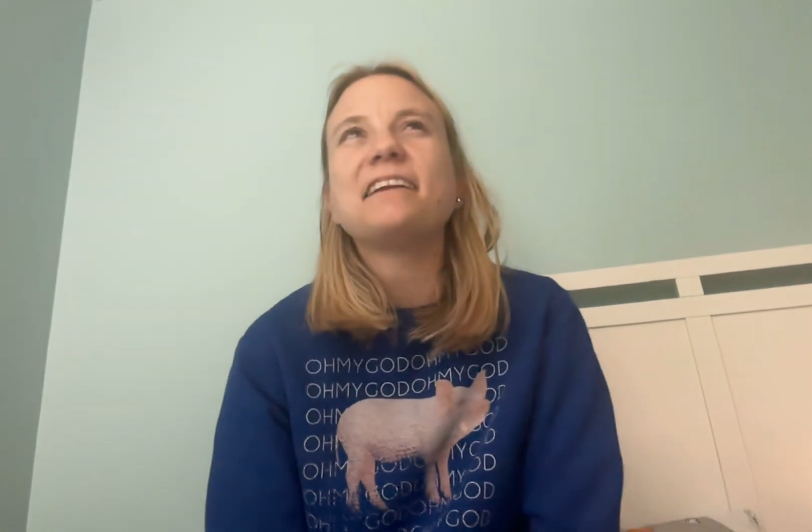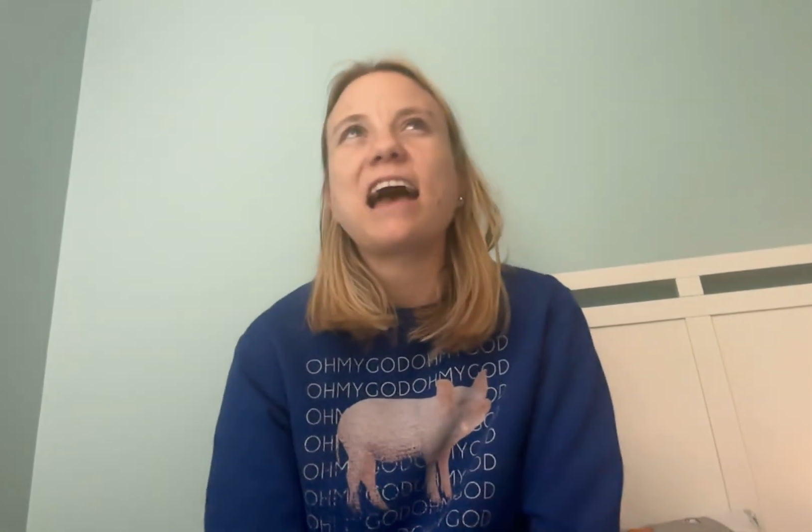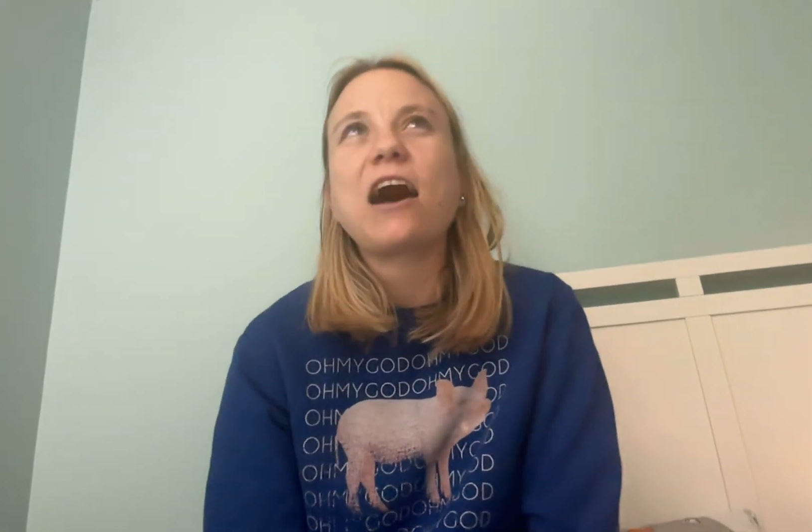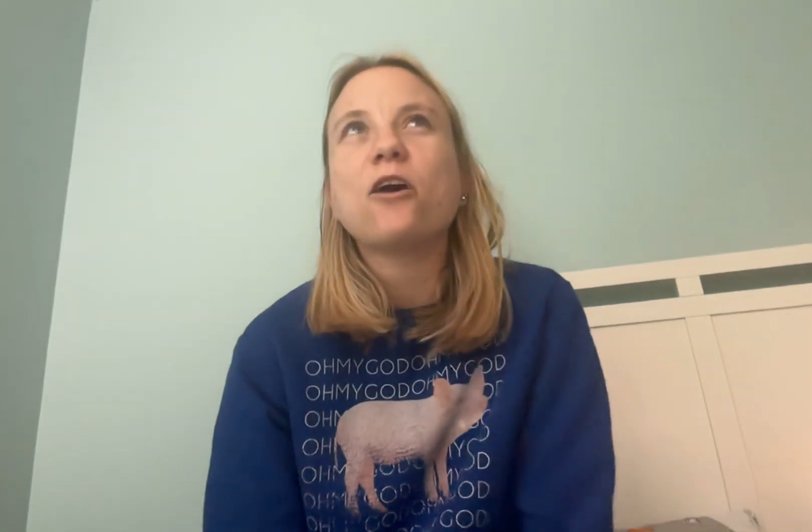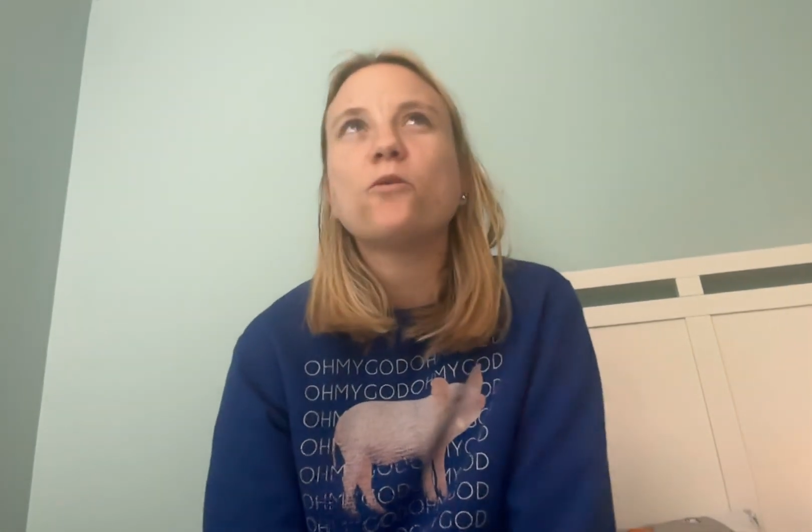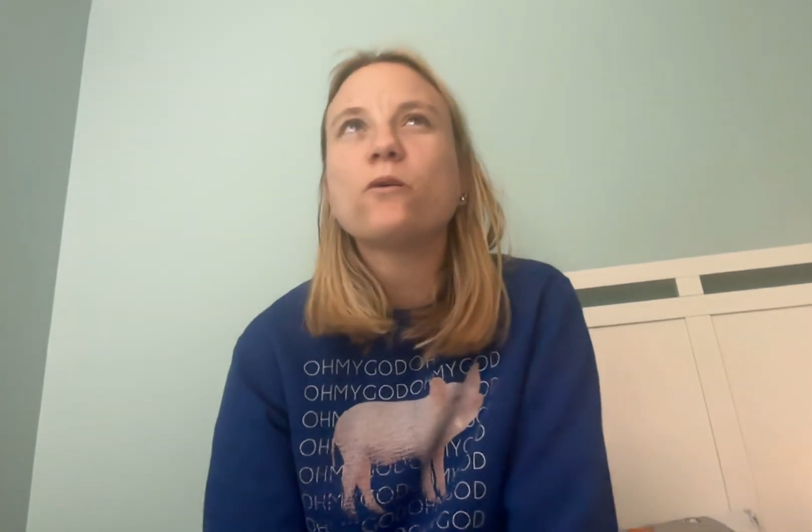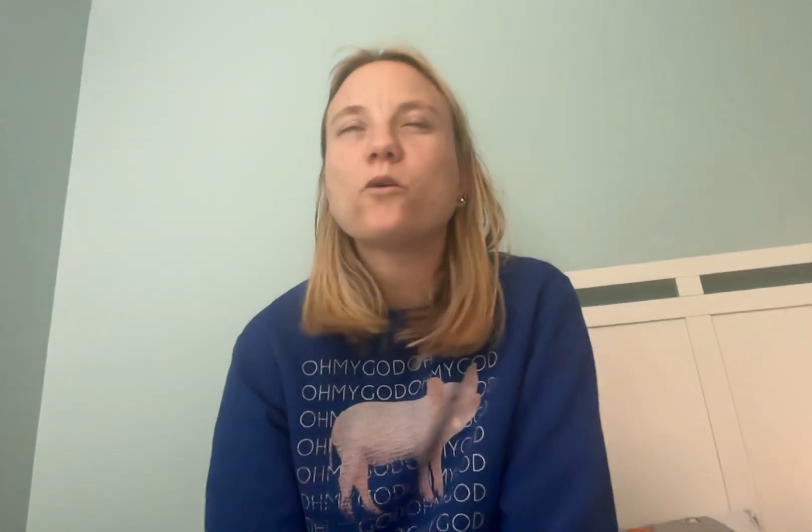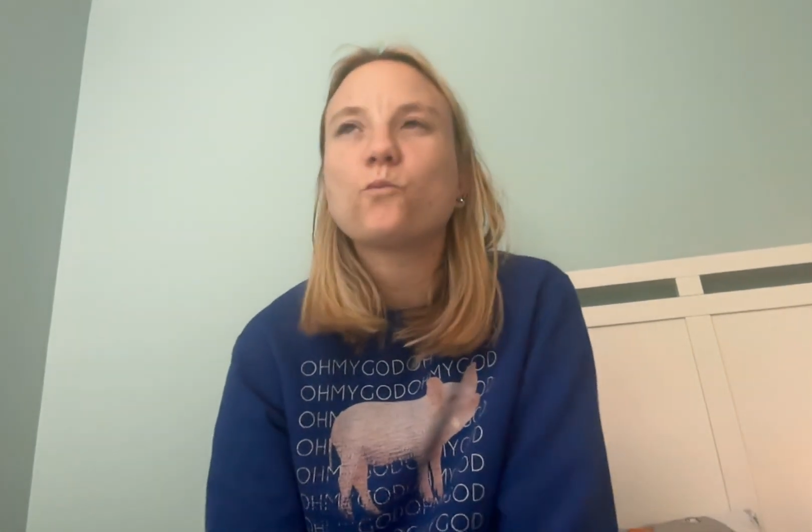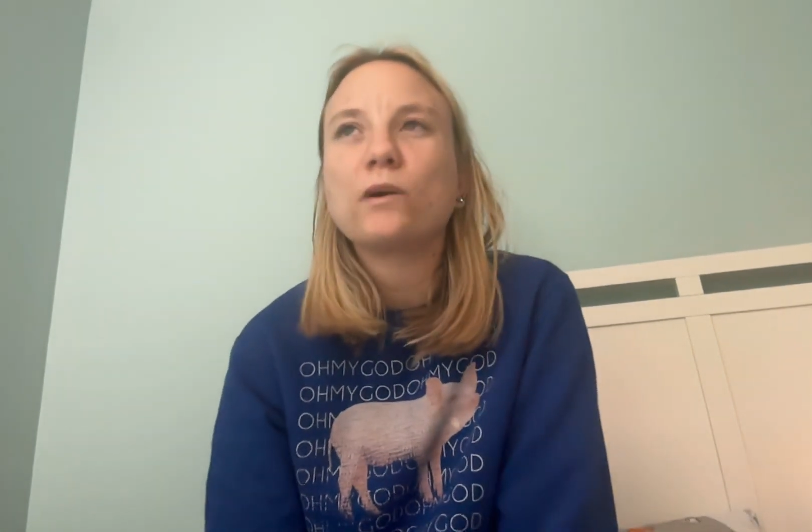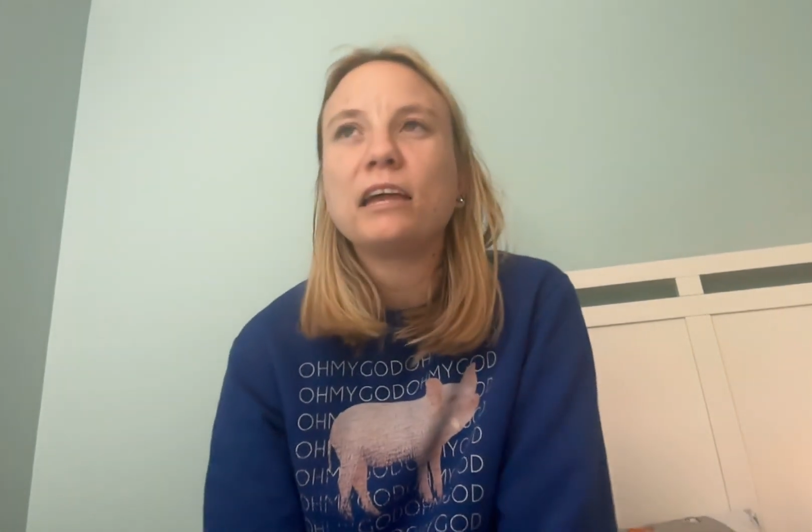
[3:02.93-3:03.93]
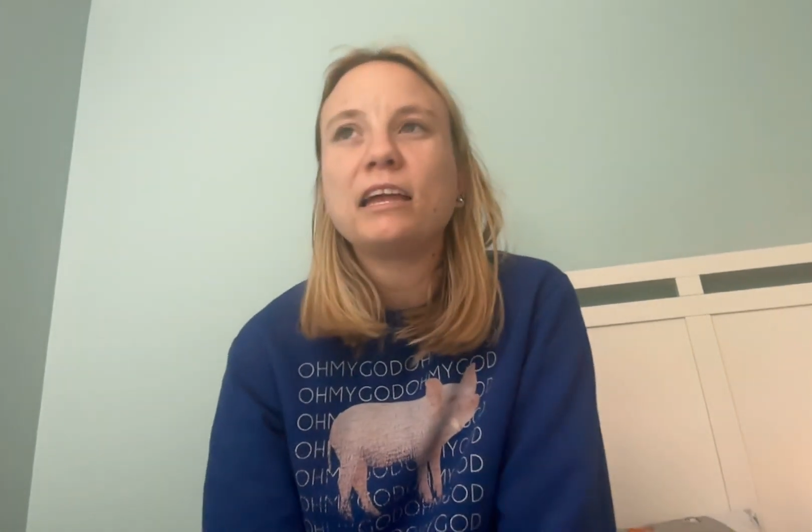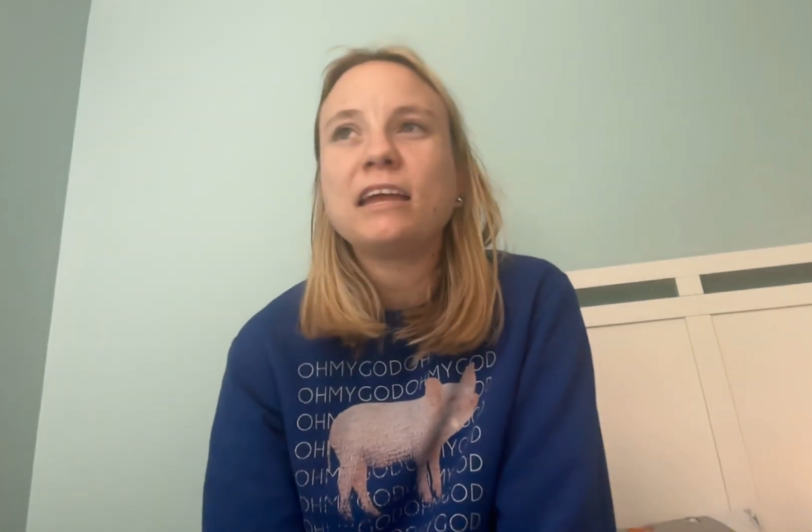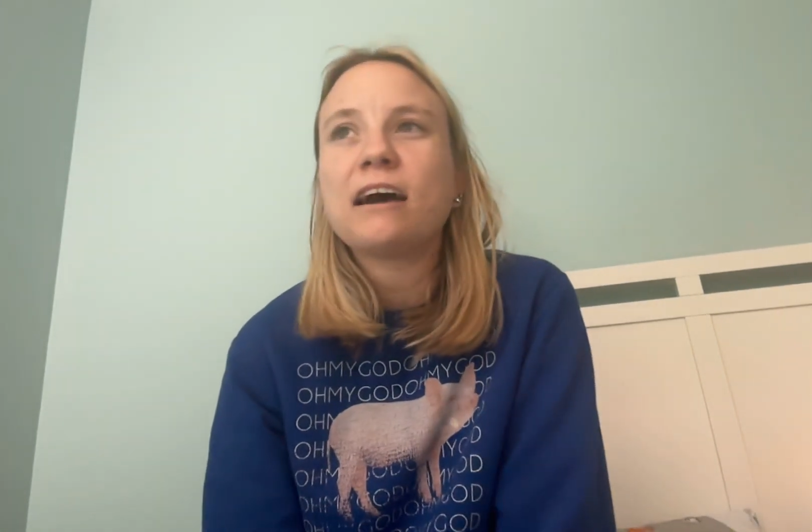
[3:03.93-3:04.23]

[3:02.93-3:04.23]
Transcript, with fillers: now we